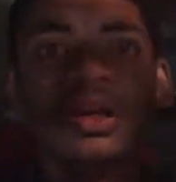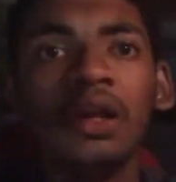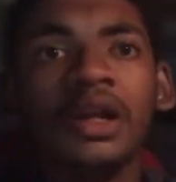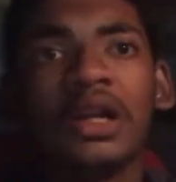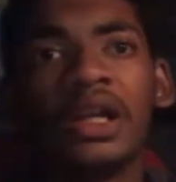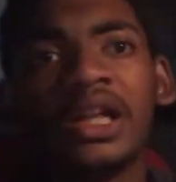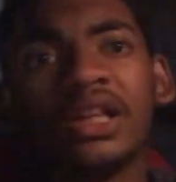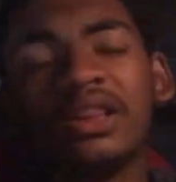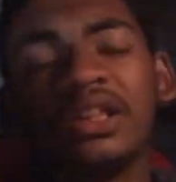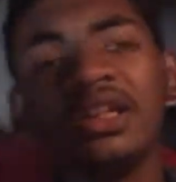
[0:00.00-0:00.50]

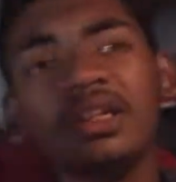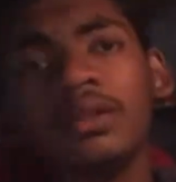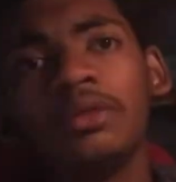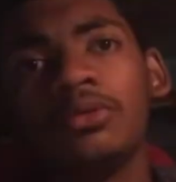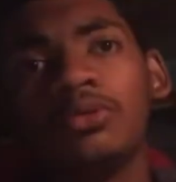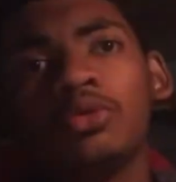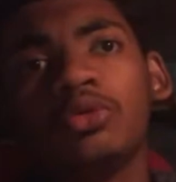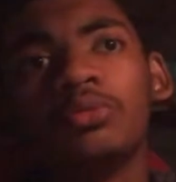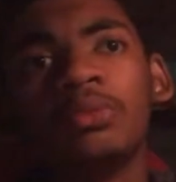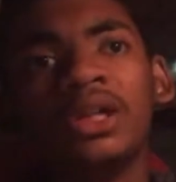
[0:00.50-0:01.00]

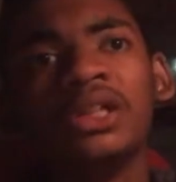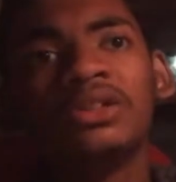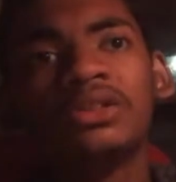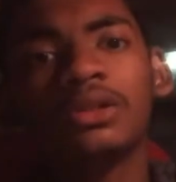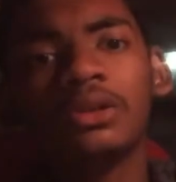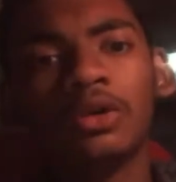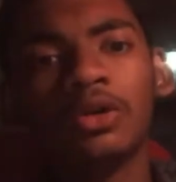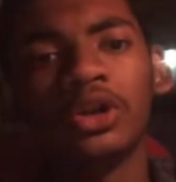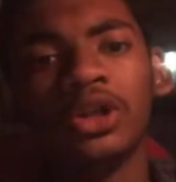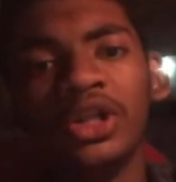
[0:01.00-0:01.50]
nothing too much.
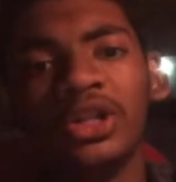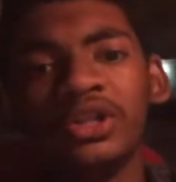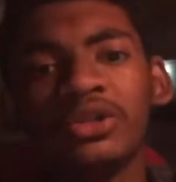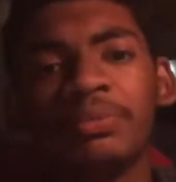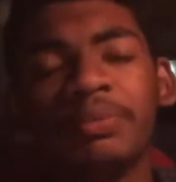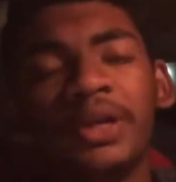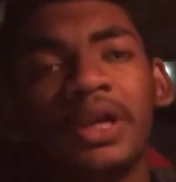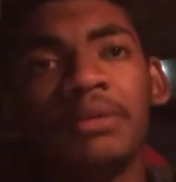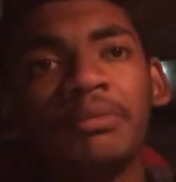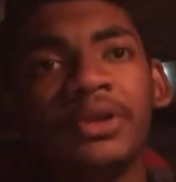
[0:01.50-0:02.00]
Only the
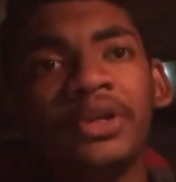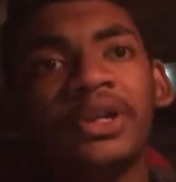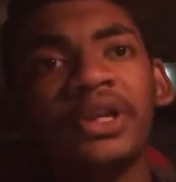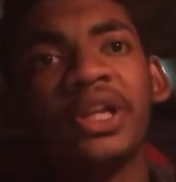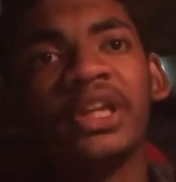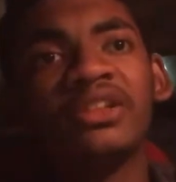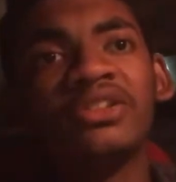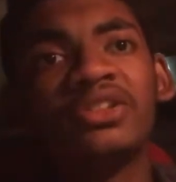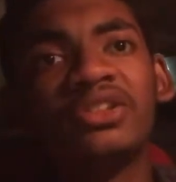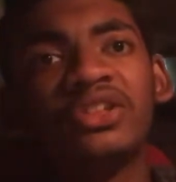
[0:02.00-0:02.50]
speedometer
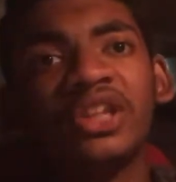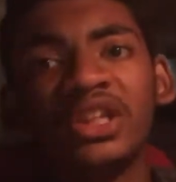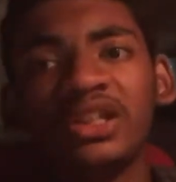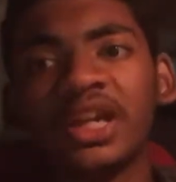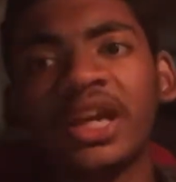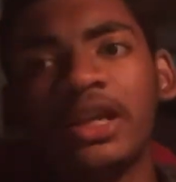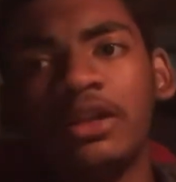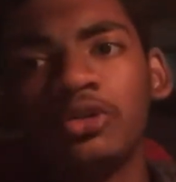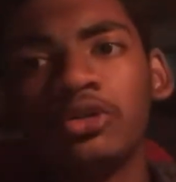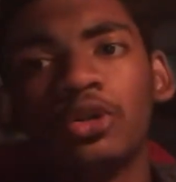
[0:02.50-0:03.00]
gets a change.
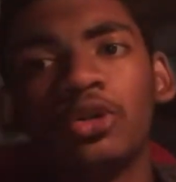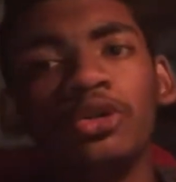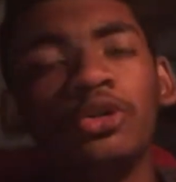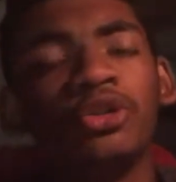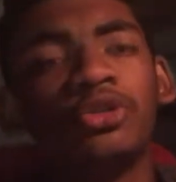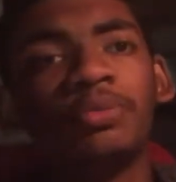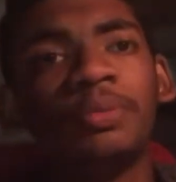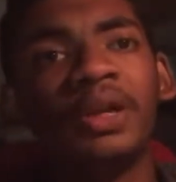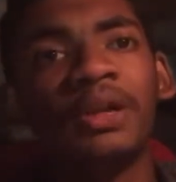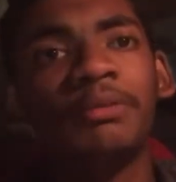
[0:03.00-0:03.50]
I'll show you
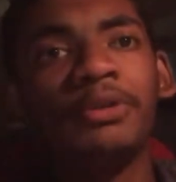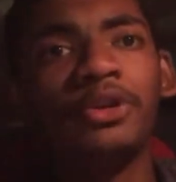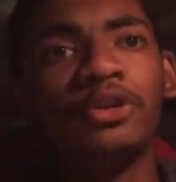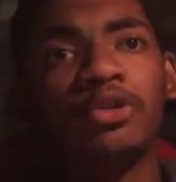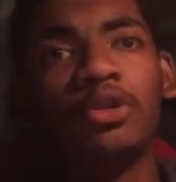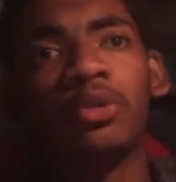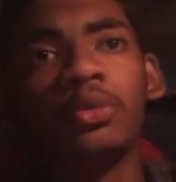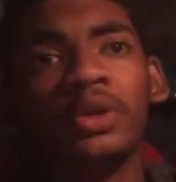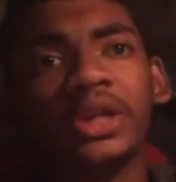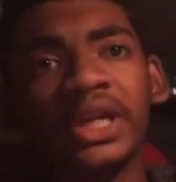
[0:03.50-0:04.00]
the speedometer.
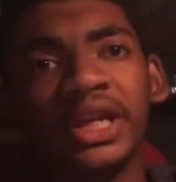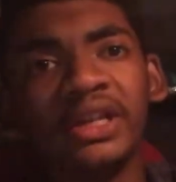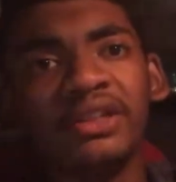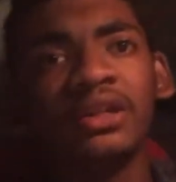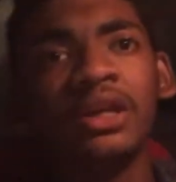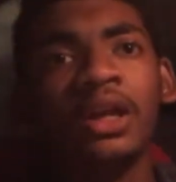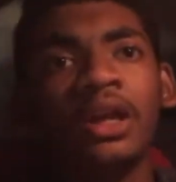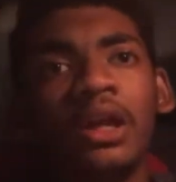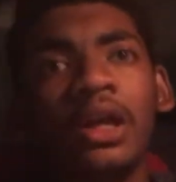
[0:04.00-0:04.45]
Don't worry, guys.